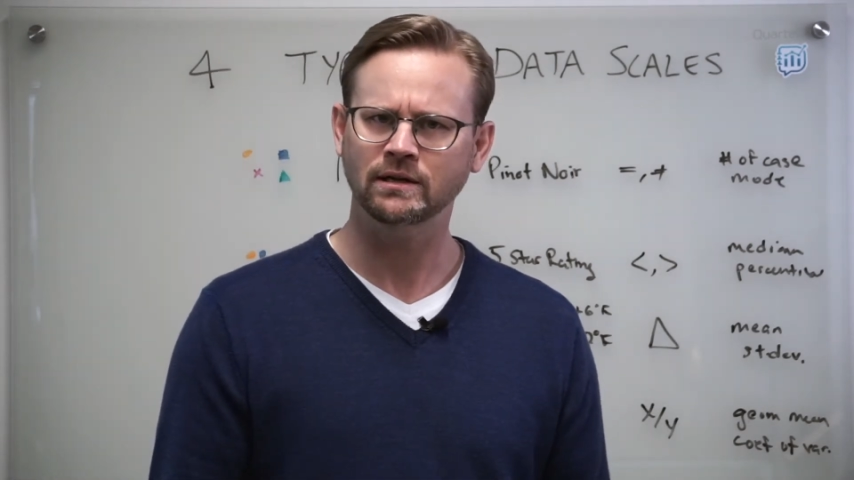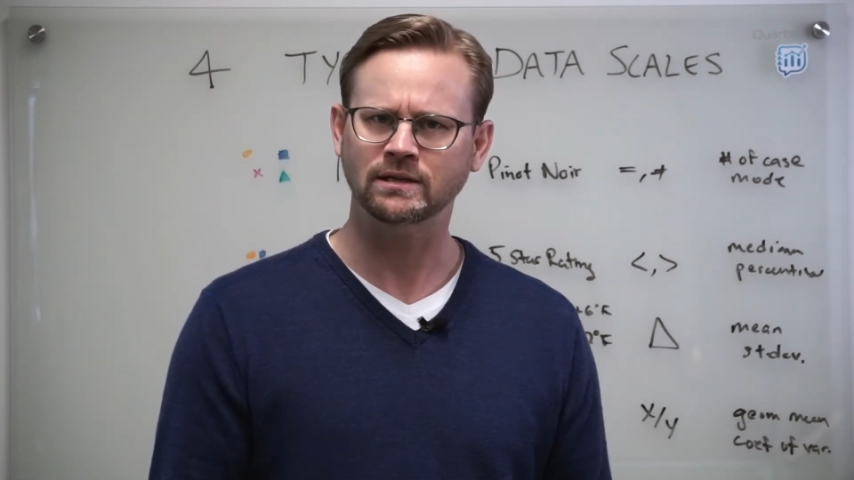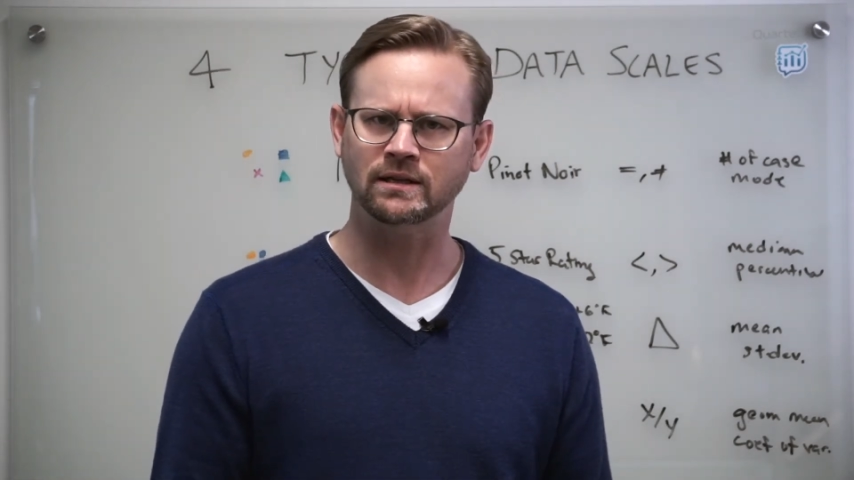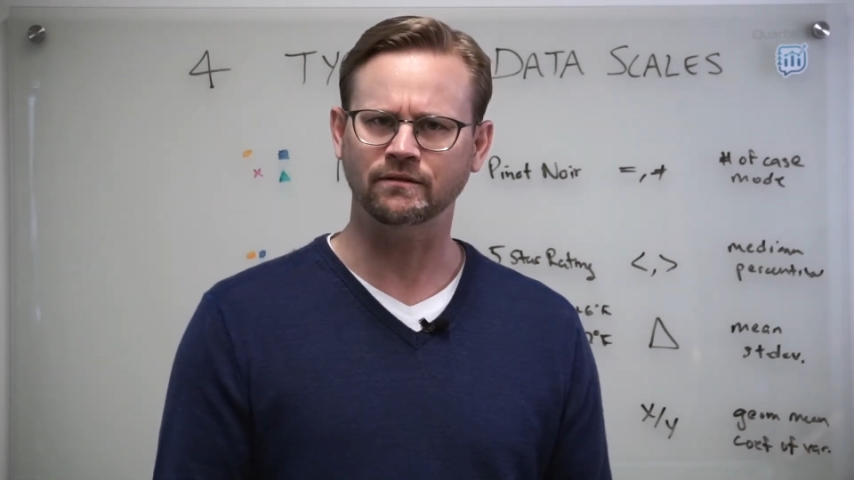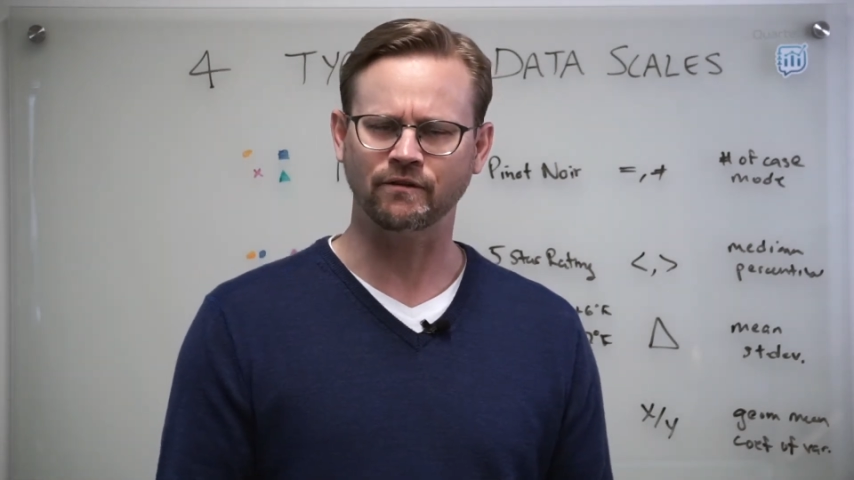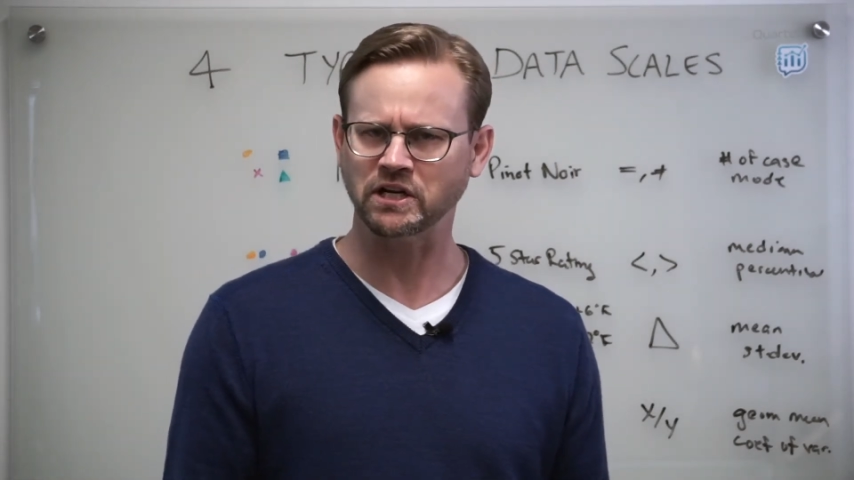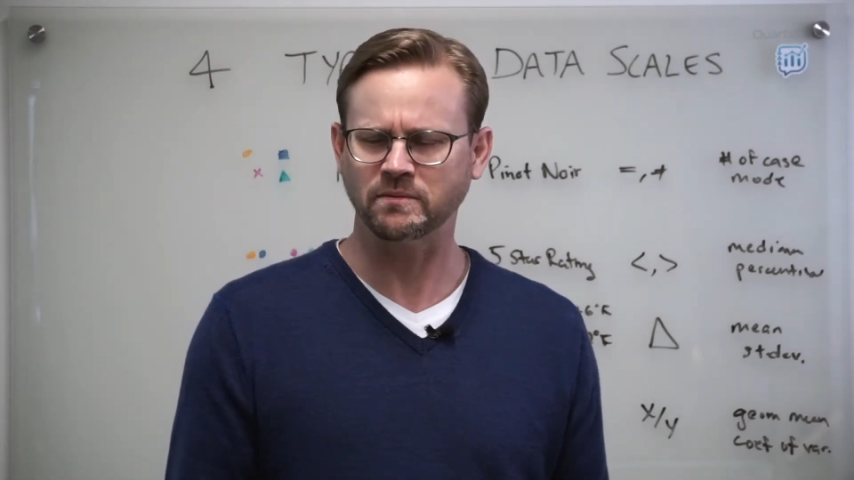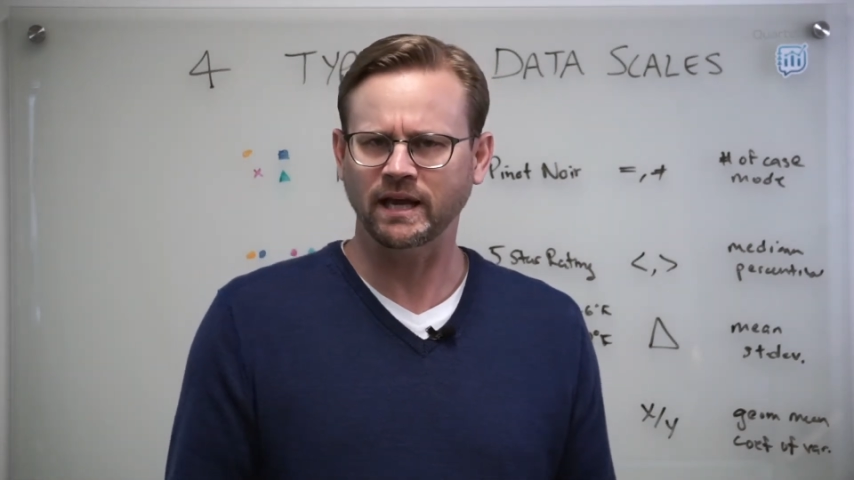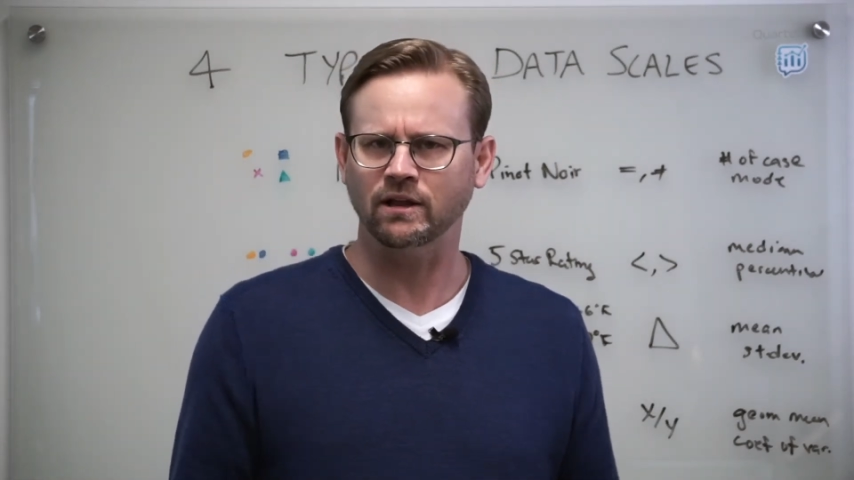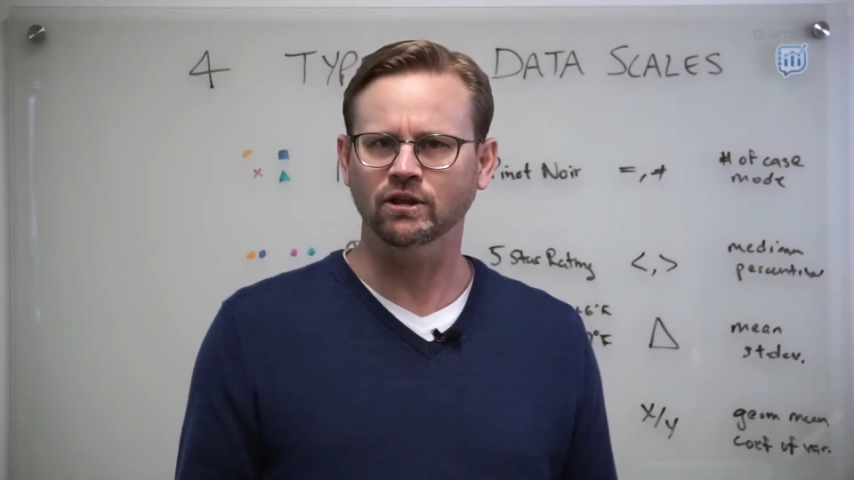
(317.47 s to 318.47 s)
Did the
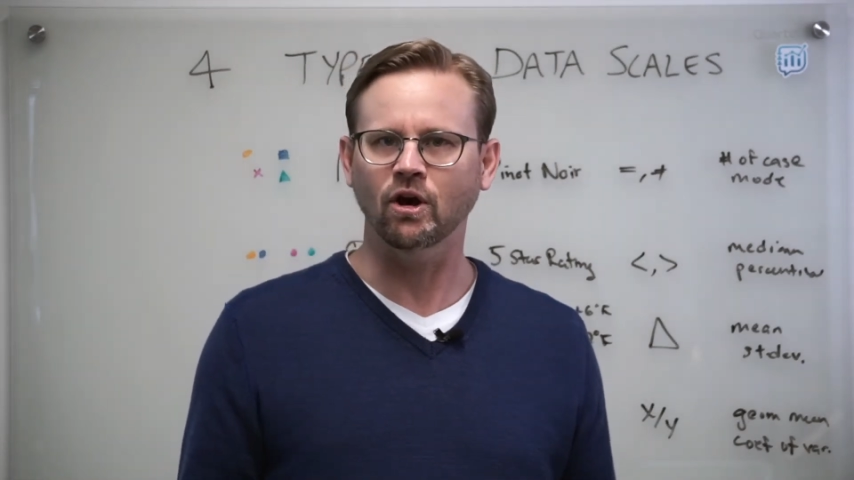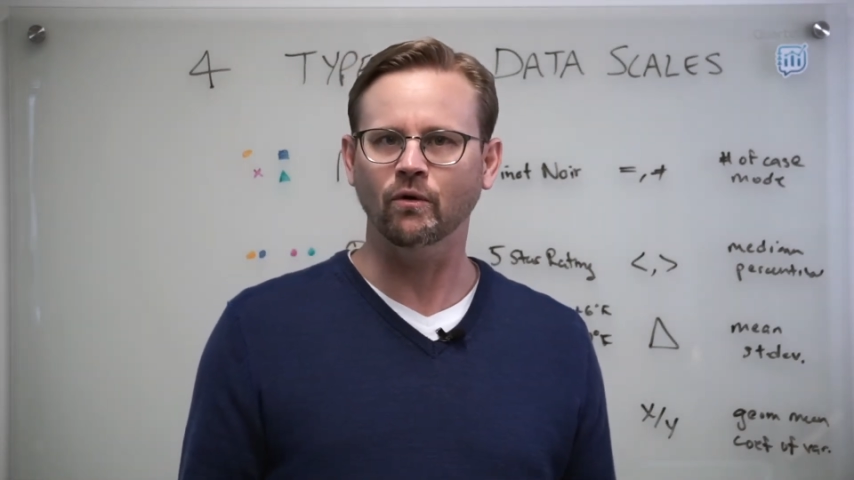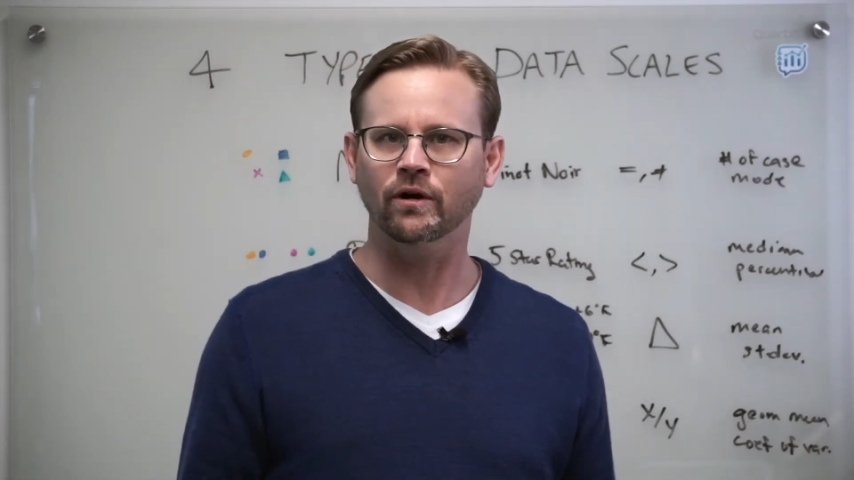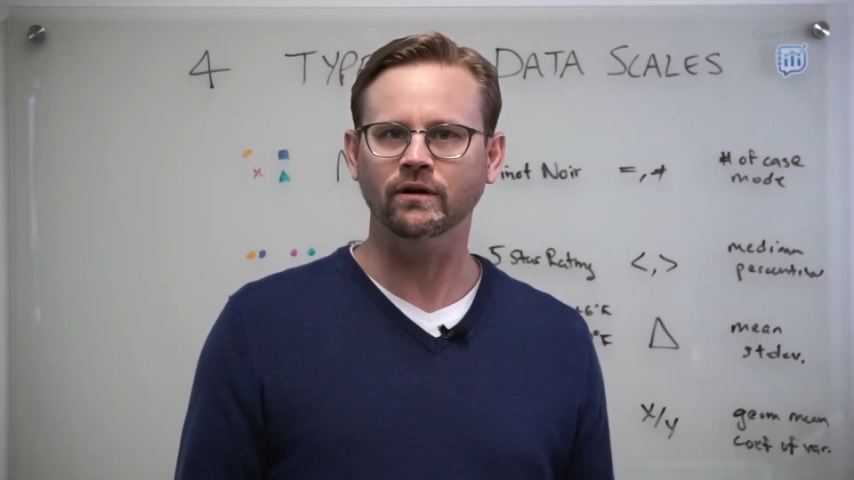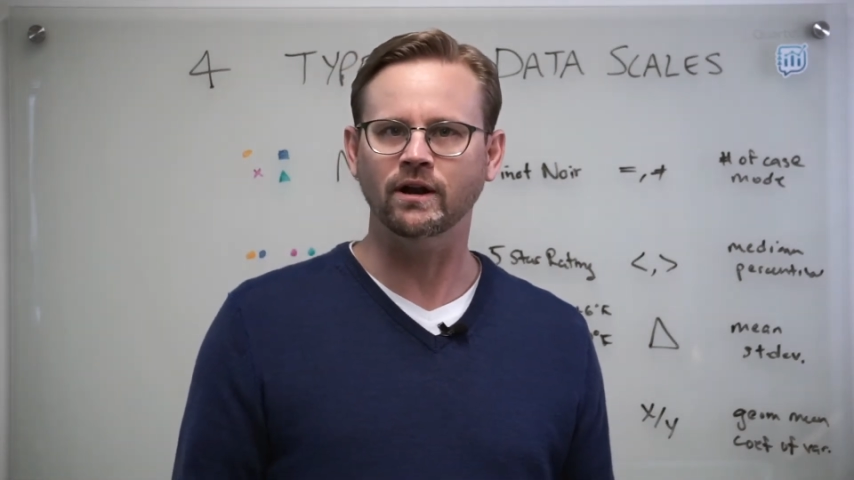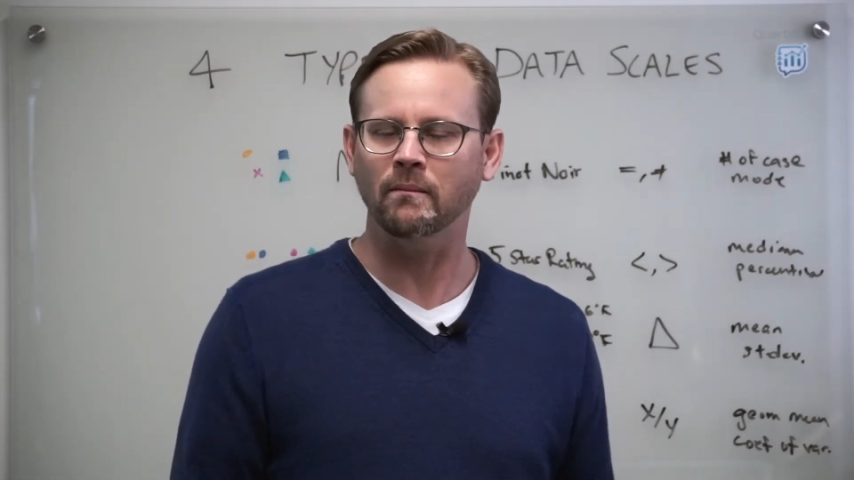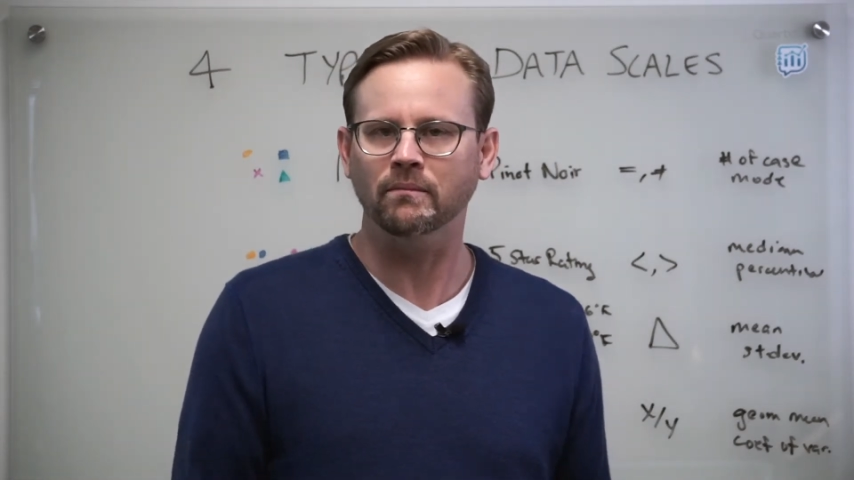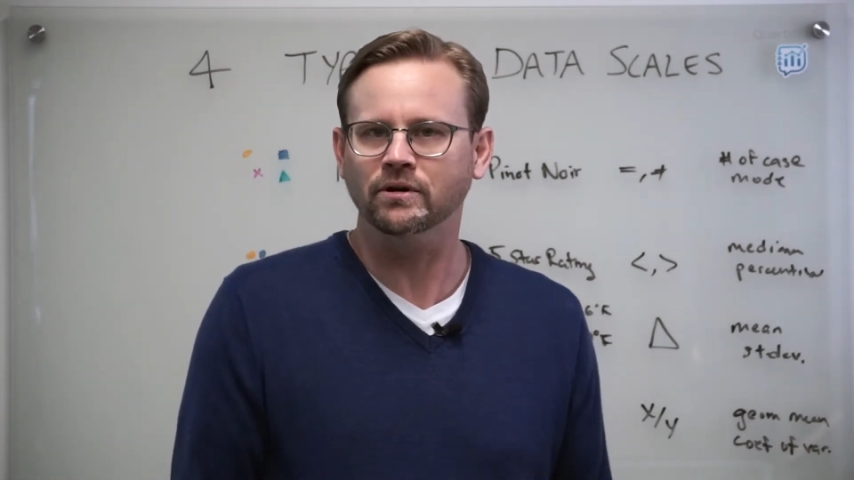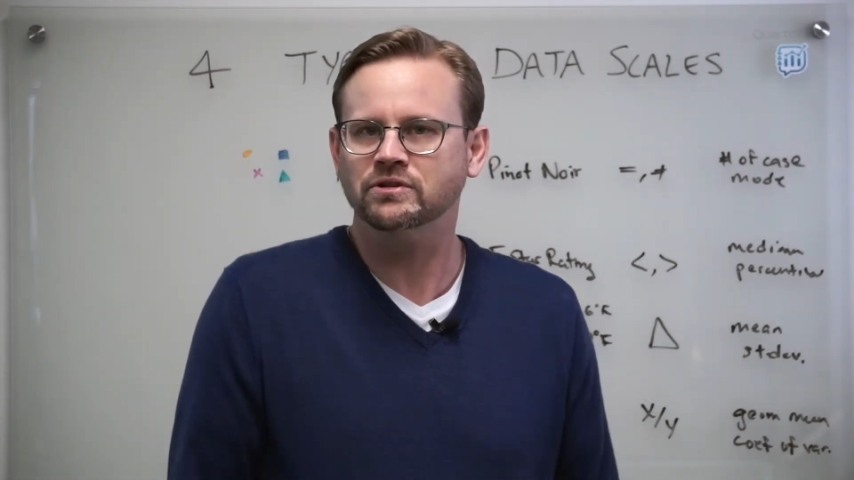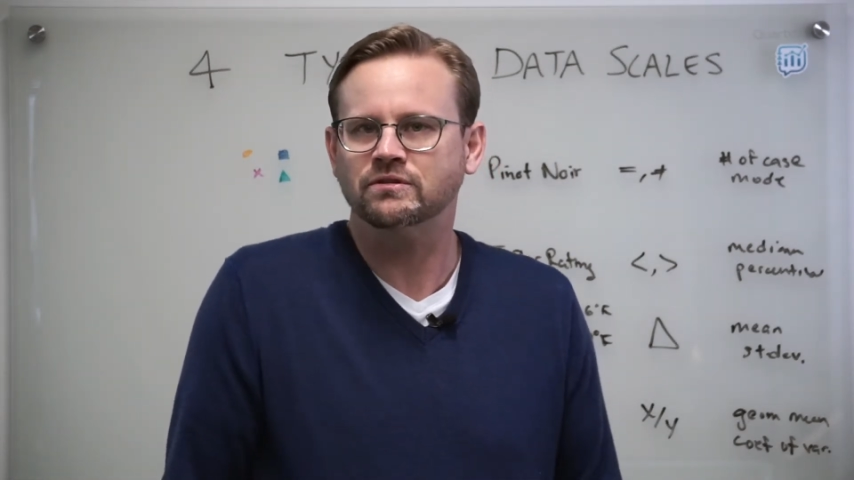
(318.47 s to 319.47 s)
freshmen get lower
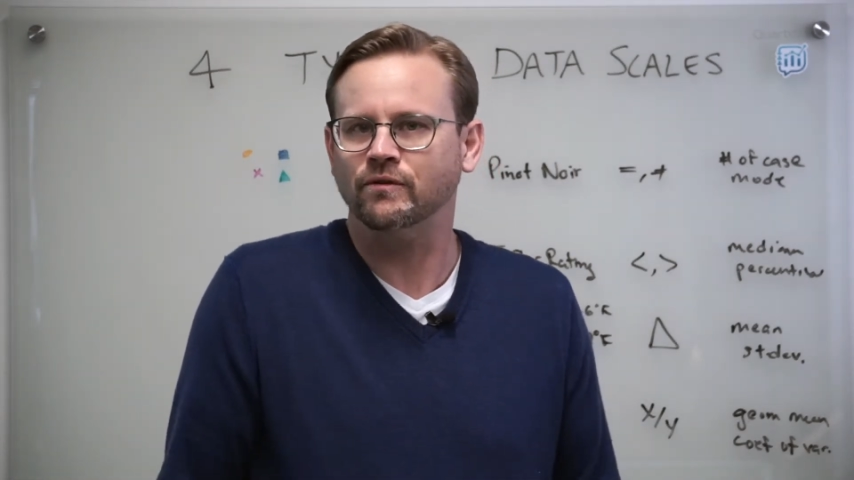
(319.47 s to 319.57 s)
numbers